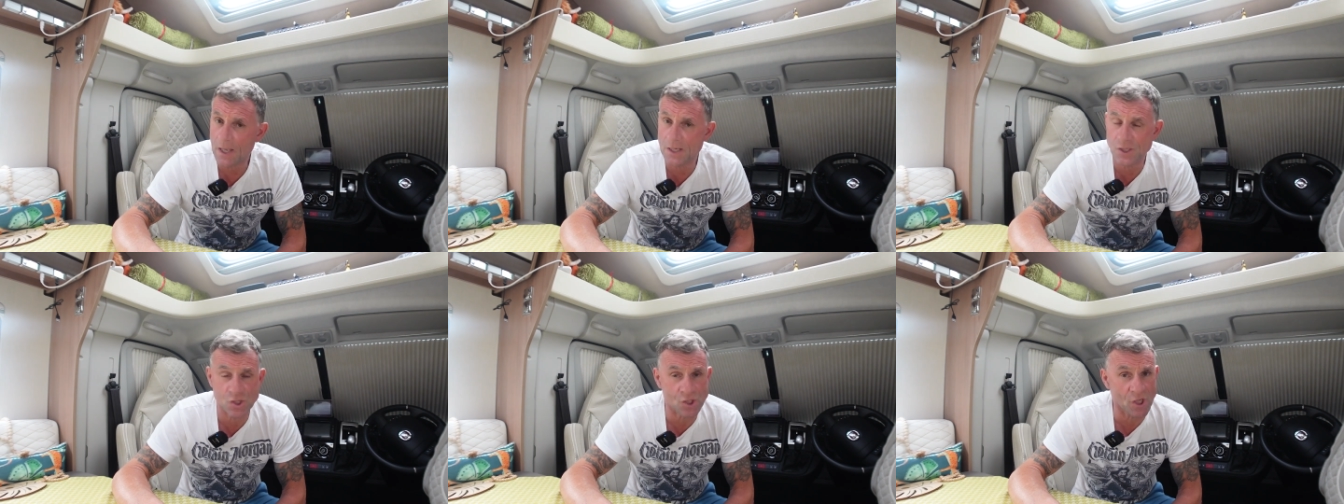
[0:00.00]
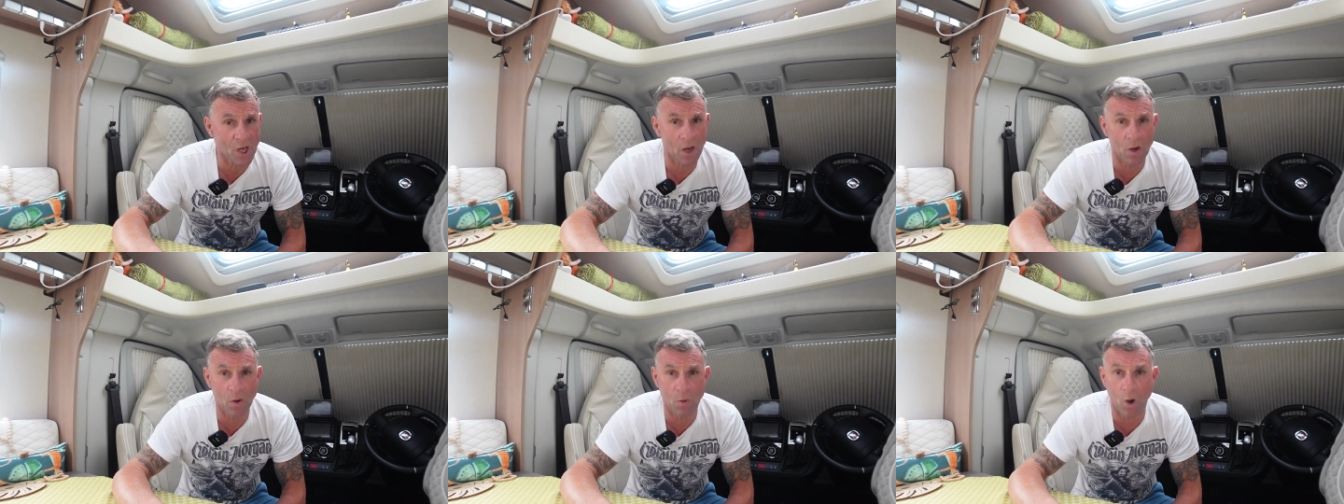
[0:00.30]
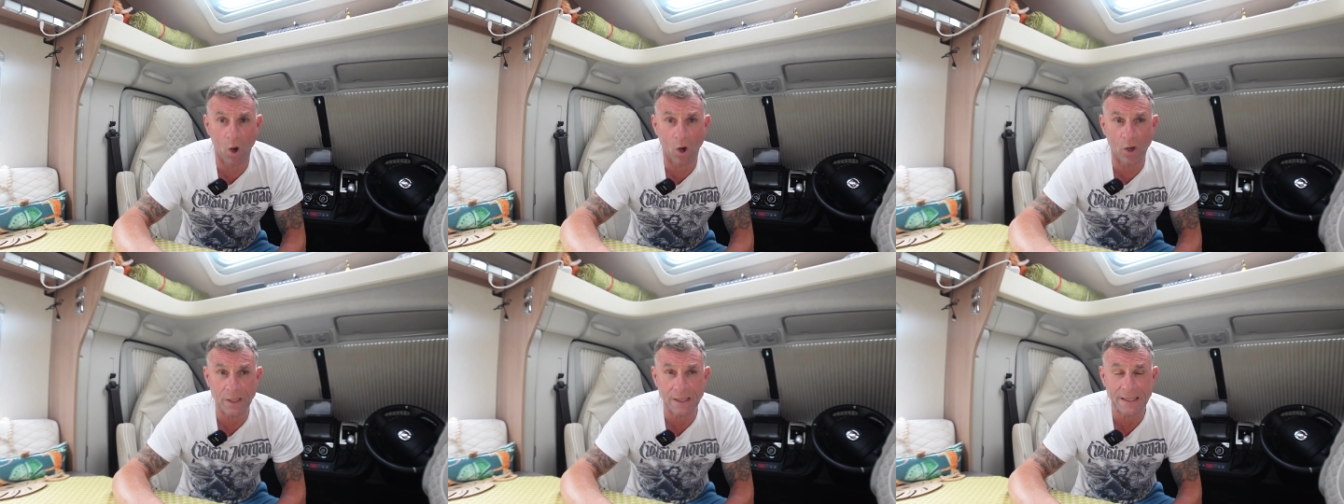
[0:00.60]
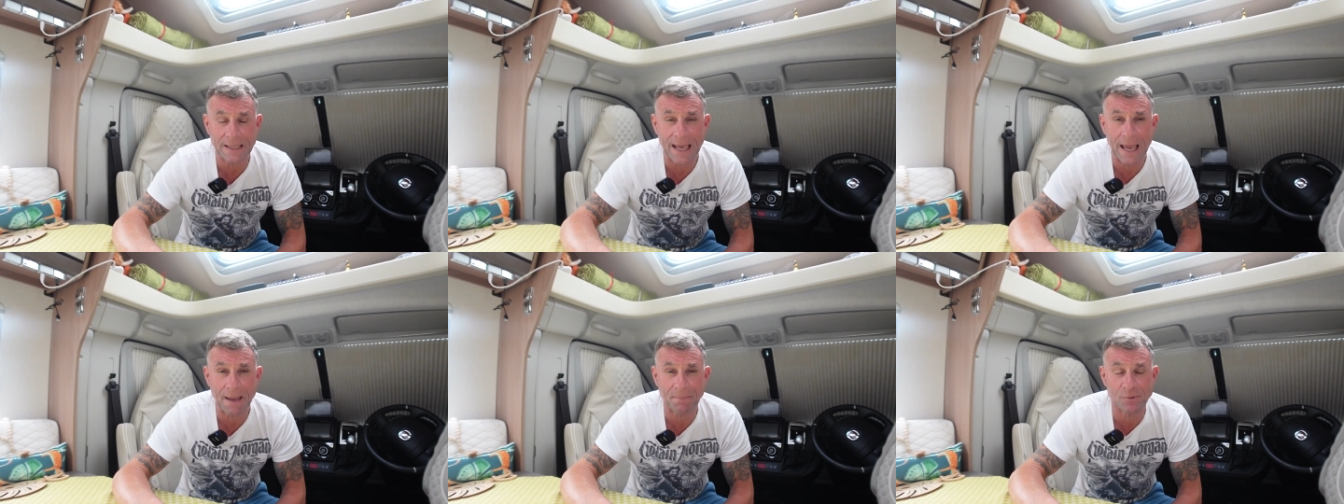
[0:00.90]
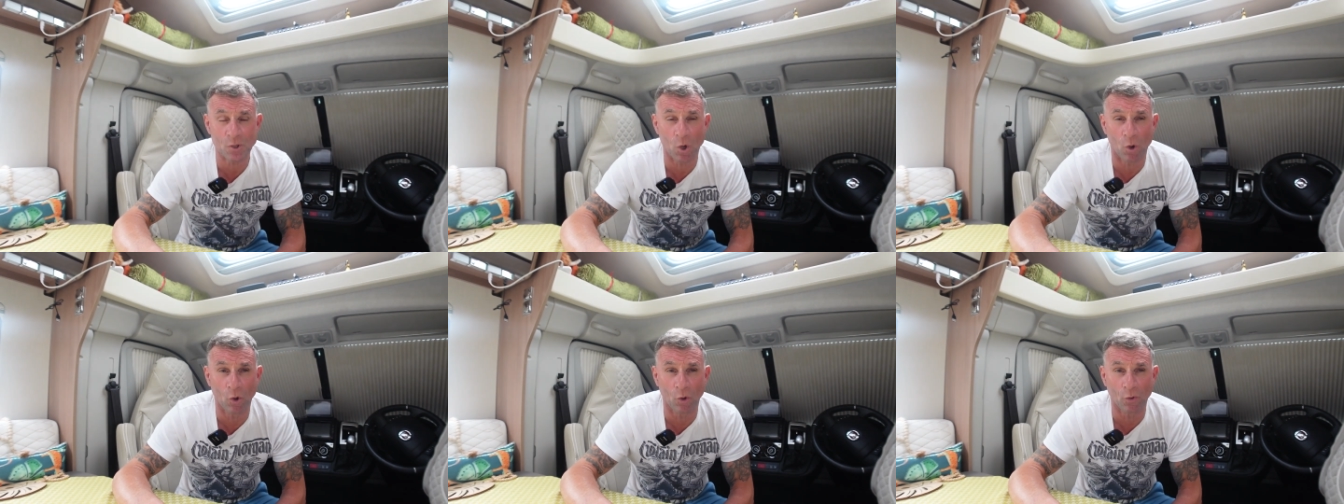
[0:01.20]
So I
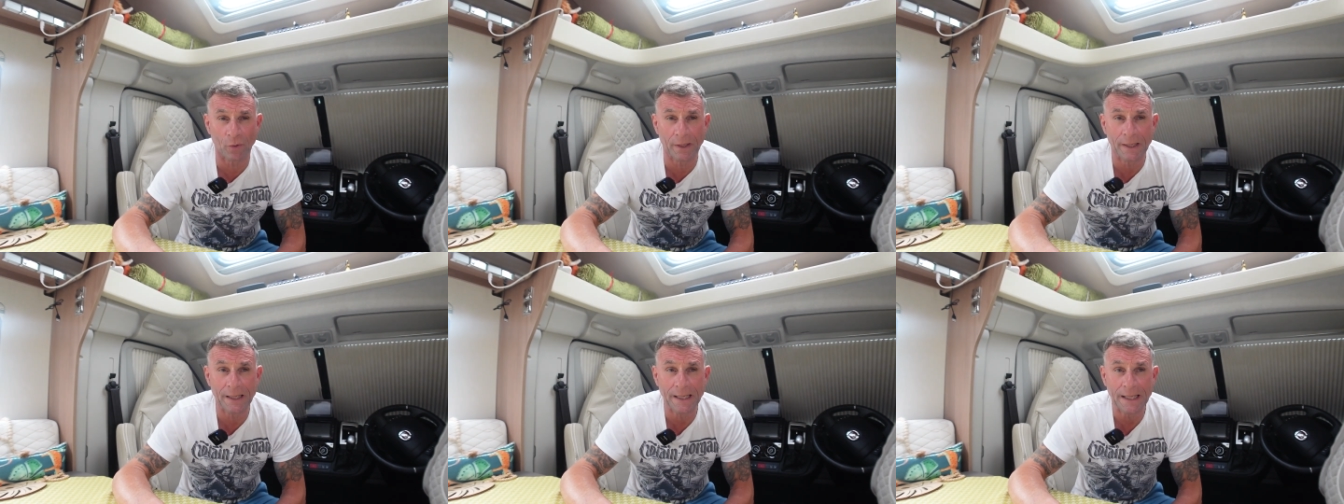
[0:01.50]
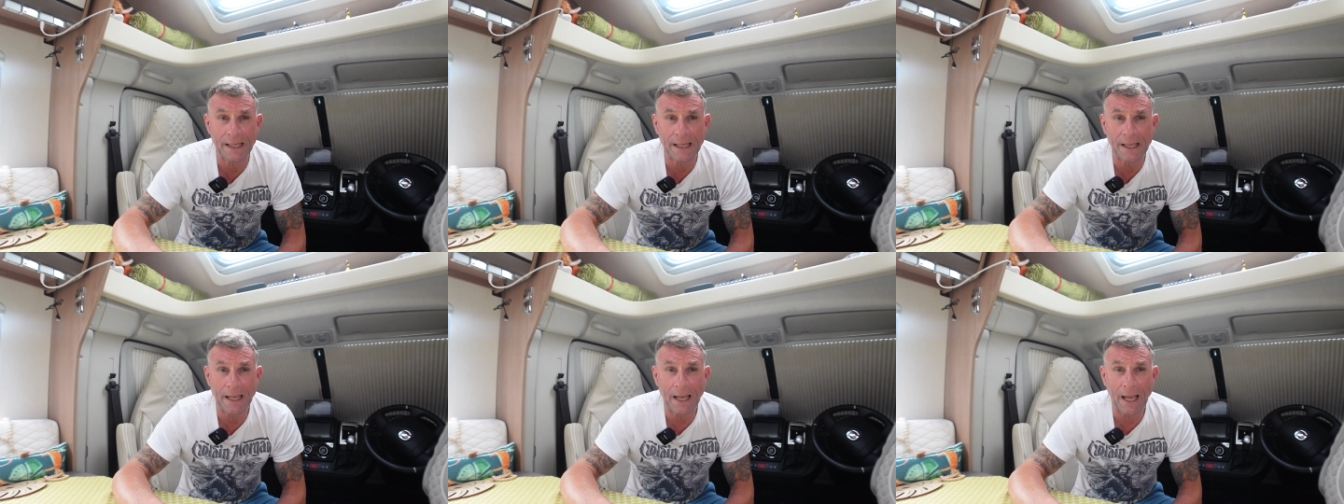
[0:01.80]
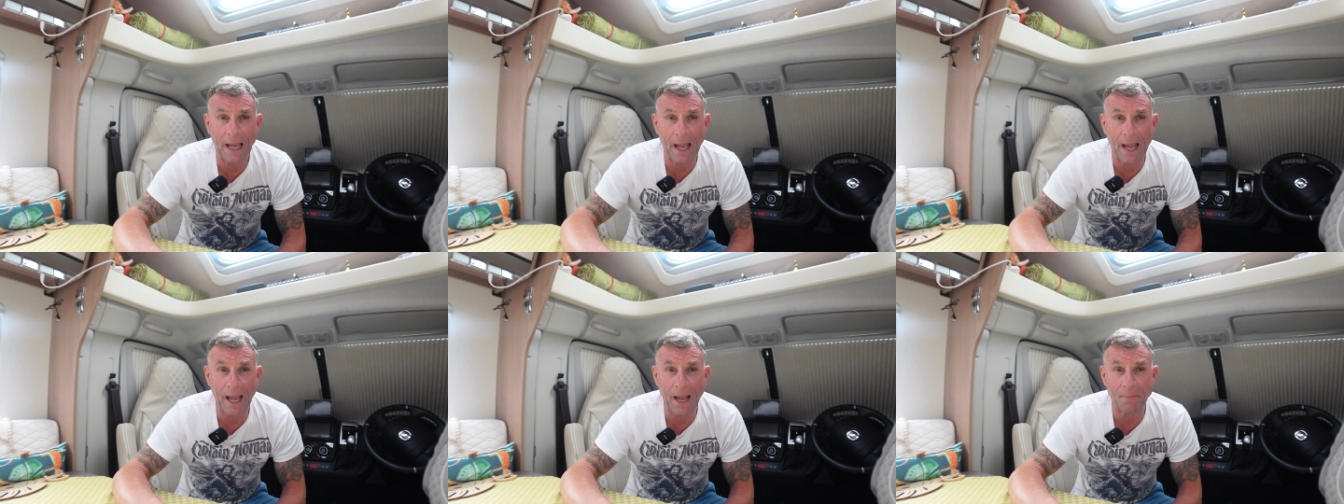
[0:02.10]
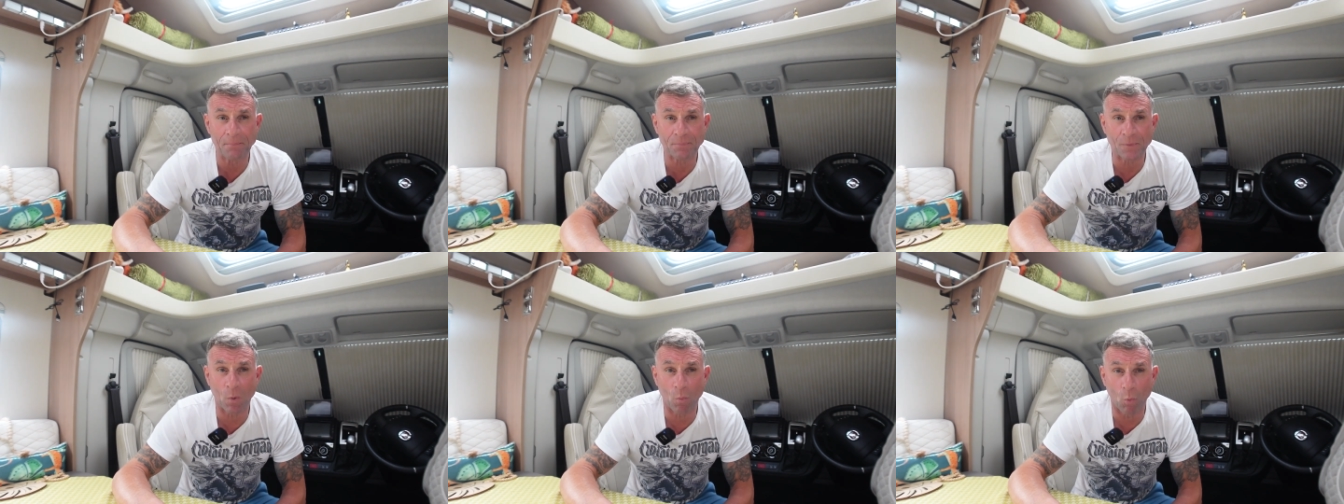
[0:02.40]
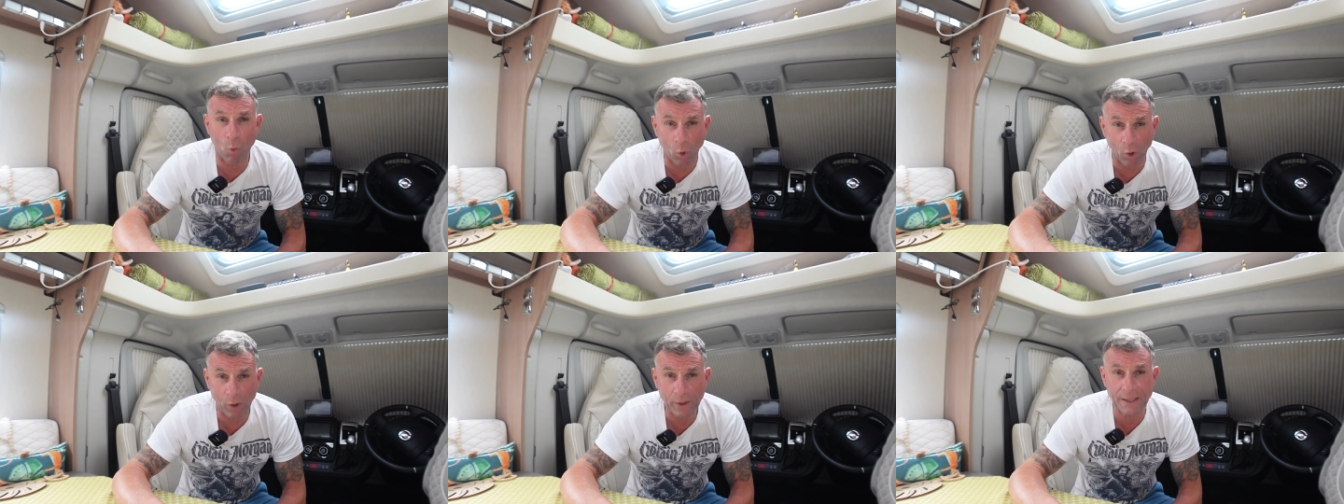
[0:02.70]
kept on
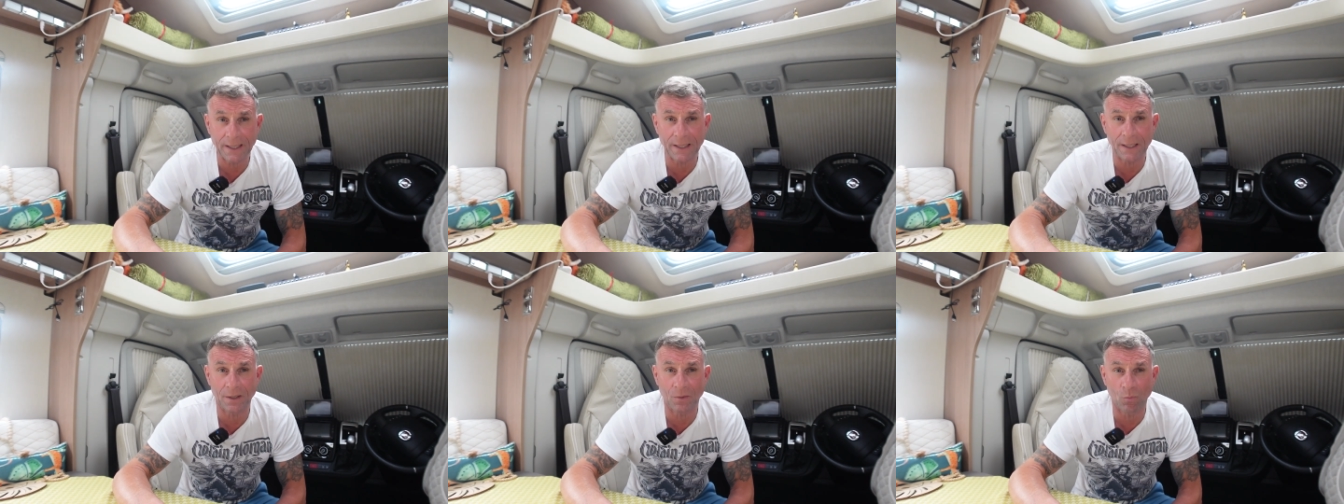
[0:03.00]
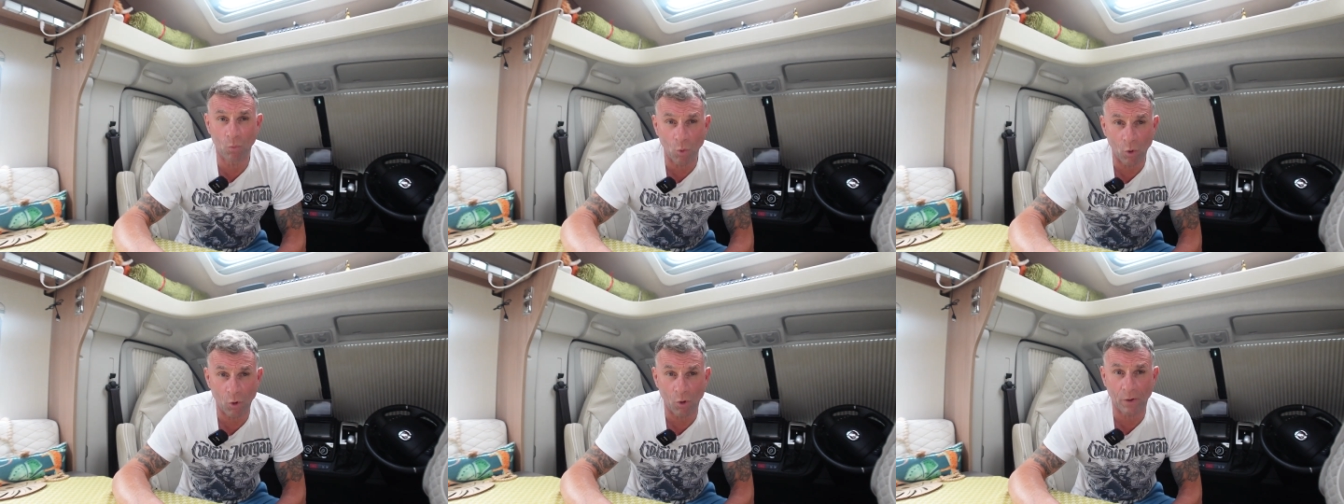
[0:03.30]
working.